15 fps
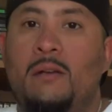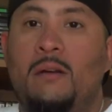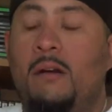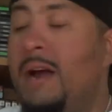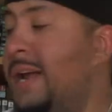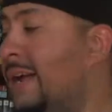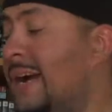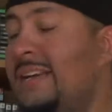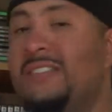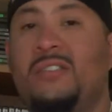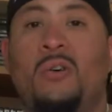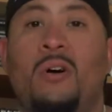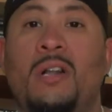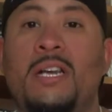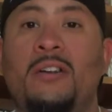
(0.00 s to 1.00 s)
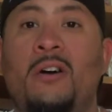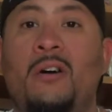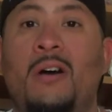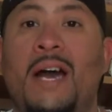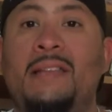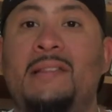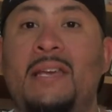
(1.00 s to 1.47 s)
All right, guys. So all in
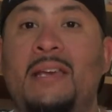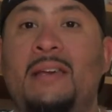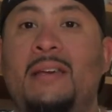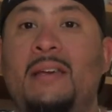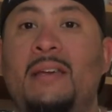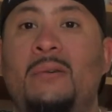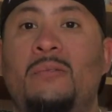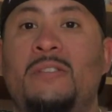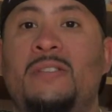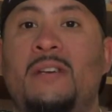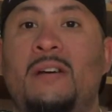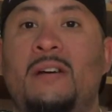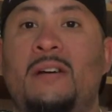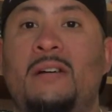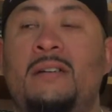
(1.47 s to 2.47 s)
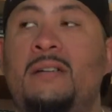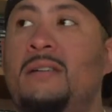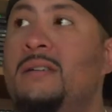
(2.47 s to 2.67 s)
all, I think it was a